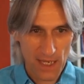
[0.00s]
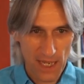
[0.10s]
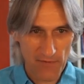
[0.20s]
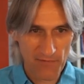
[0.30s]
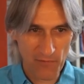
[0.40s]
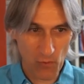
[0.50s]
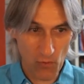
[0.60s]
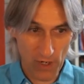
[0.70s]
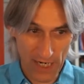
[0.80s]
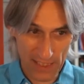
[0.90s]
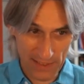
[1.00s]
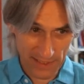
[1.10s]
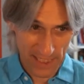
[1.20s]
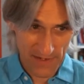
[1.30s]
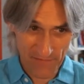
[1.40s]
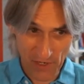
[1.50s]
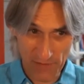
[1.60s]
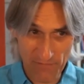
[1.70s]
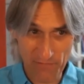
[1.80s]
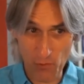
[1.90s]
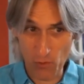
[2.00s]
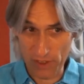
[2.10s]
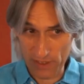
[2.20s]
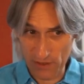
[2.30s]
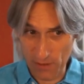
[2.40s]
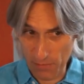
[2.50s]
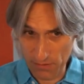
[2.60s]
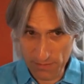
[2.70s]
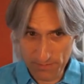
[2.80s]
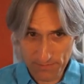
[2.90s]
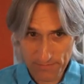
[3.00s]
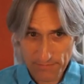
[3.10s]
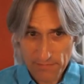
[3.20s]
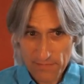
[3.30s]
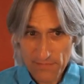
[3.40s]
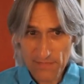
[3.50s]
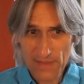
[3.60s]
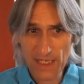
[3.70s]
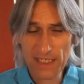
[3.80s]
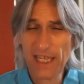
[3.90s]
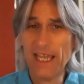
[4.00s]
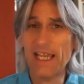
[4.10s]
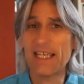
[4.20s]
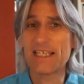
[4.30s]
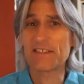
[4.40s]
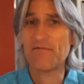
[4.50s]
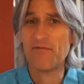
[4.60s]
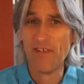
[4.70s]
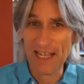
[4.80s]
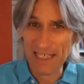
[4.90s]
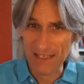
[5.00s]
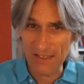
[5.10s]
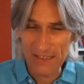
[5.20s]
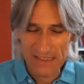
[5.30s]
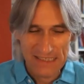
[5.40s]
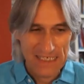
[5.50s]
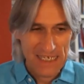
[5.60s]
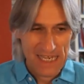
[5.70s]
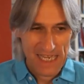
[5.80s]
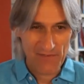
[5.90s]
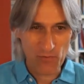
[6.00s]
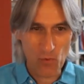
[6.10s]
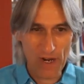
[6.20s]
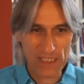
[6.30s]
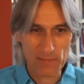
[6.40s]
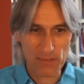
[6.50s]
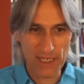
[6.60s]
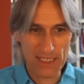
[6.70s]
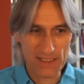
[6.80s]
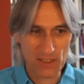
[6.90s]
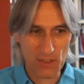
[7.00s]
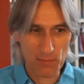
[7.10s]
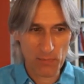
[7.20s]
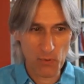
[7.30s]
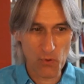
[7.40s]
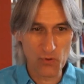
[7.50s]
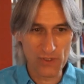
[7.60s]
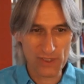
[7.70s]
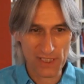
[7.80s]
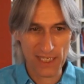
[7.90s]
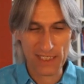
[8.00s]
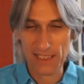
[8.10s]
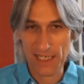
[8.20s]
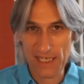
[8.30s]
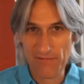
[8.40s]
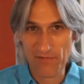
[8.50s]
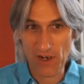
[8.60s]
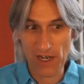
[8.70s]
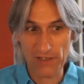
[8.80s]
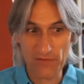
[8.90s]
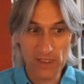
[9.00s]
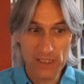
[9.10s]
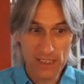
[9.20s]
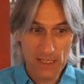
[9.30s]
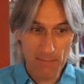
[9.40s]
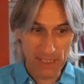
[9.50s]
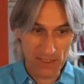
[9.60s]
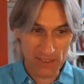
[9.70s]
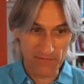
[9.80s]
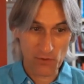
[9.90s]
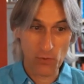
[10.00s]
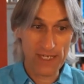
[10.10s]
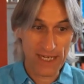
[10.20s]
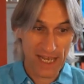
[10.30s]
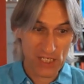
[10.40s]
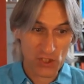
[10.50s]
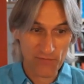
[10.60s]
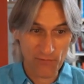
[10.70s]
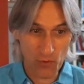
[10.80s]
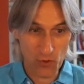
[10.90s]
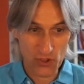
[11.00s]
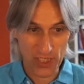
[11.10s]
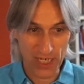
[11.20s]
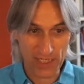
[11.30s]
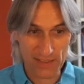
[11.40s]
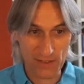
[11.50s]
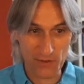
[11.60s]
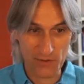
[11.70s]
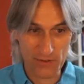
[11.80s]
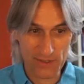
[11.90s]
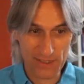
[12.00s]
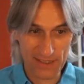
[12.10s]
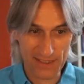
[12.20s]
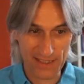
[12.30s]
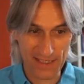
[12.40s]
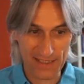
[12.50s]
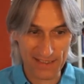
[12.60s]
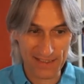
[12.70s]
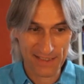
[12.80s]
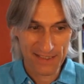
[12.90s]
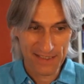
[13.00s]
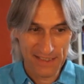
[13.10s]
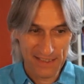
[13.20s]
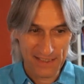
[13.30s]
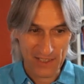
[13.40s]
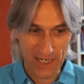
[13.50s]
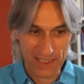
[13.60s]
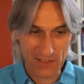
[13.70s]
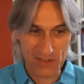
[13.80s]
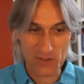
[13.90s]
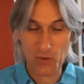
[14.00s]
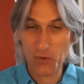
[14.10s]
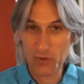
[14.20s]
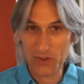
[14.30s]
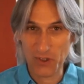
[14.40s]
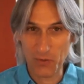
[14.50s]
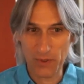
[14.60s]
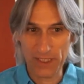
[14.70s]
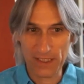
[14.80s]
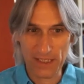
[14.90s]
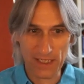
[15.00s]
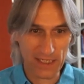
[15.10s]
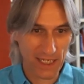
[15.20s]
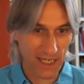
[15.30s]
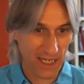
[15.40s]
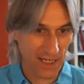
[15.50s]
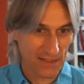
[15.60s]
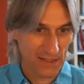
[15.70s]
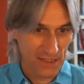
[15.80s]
F4 and D5, for example. And here it is fatal if white plays pawn takes E5 because of queen H4 check. So this diagonal is also weak. And here,